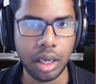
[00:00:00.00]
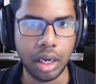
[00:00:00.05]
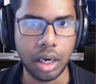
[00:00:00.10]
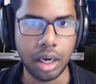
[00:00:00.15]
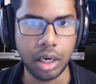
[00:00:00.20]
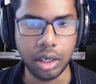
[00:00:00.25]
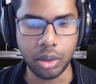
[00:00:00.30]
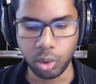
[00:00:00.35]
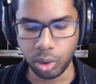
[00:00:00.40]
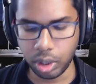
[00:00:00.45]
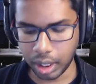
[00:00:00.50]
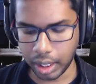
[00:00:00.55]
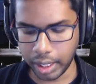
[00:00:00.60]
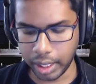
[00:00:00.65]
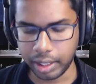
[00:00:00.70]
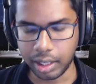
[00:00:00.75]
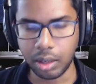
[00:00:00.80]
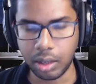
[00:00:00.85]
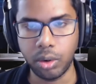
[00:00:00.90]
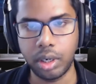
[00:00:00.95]
do try
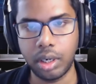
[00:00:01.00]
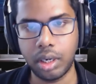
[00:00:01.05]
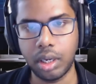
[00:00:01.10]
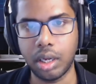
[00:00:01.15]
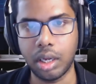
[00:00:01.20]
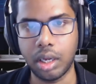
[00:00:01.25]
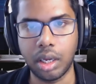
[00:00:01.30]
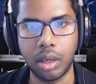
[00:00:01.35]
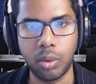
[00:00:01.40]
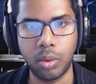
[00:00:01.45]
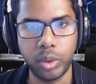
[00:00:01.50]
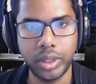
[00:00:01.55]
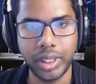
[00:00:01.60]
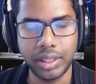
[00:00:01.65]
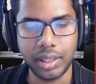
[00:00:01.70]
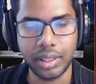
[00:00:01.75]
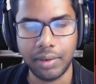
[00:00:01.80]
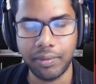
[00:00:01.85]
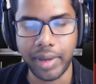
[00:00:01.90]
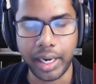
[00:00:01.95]
it out with the
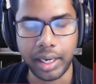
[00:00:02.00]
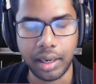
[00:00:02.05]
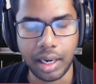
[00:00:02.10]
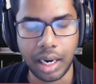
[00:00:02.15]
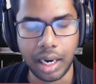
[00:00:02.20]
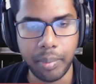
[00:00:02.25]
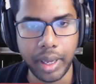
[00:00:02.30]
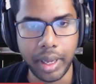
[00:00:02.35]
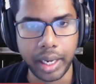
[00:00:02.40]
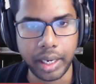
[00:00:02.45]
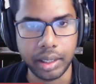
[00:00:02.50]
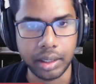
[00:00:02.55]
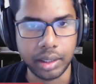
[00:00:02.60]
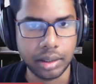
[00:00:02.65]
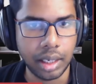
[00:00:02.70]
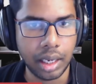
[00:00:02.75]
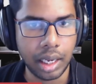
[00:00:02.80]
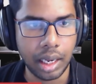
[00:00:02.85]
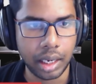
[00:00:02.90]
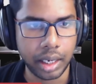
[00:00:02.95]
3-factor app
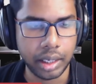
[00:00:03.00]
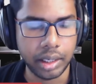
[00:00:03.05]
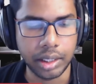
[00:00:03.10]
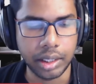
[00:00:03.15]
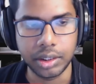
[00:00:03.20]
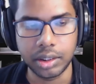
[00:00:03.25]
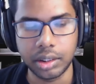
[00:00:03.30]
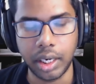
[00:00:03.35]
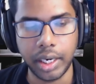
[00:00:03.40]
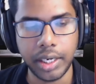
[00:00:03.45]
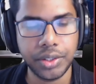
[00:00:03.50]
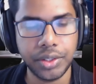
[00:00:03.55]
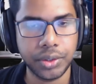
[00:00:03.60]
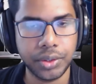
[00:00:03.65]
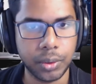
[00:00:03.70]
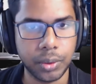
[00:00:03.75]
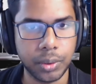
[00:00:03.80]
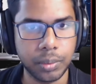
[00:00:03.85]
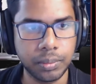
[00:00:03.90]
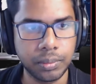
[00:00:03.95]
architecture, right?
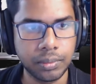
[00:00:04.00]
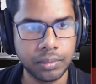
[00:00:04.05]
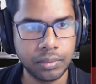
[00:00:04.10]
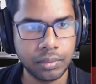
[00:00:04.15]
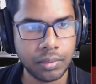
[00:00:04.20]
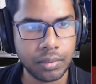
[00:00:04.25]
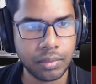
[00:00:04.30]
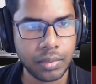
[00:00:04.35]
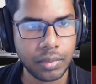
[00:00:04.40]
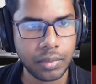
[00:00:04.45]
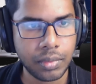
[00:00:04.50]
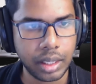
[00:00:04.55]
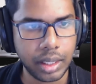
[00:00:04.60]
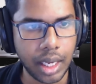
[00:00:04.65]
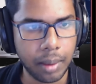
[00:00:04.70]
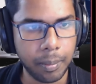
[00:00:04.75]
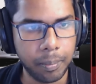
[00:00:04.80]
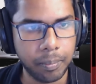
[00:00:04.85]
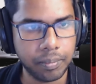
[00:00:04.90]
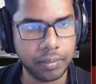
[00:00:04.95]
So yeah,
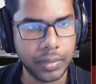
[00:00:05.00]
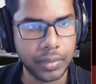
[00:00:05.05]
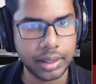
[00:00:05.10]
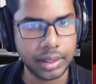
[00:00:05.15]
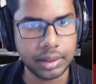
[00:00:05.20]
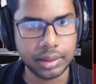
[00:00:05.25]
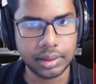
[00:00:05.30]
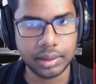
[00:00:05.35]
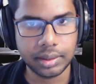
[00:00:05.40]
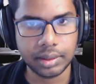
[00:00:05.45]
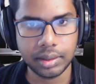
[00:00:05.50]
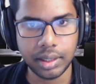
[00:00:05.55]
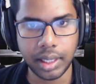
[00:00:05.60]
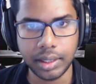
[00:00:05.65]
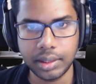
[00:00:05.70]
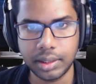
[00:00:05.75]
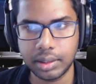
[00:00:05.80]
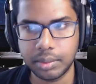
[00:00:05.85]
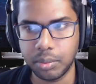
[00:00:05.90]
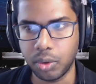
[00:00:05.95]
that's
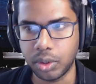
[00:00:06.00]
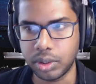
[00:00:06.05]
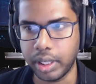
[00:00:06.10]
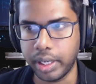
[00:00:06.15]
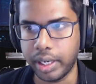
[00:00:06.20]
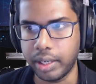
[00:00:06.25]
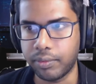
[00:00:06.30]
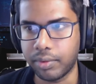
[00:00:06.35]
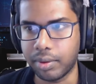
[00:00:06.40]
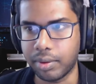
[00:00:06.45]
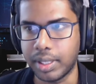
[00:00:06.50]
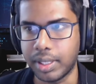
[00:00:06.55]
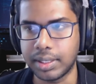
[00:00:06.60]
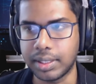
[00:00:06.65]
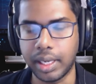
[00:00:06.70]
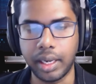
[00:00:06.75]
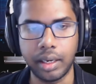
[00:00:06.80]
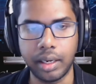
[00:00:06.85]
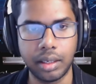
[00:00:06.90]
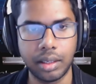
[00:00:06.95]
mostly it from my
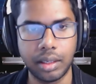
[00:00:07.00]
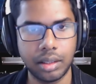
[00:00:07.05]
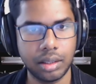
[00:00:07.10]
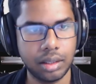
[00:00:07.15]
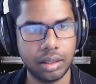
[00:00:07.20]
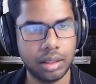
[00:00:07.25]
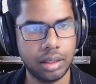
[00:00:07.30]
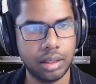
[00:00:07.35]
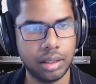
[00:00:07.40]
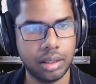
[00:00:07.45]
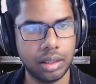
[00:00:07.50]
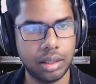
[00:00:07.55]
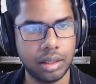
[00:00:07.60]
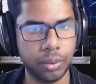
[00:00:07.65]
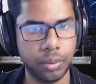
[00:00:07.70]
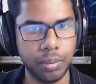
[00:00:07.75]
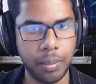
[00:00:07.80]
side. Thank you.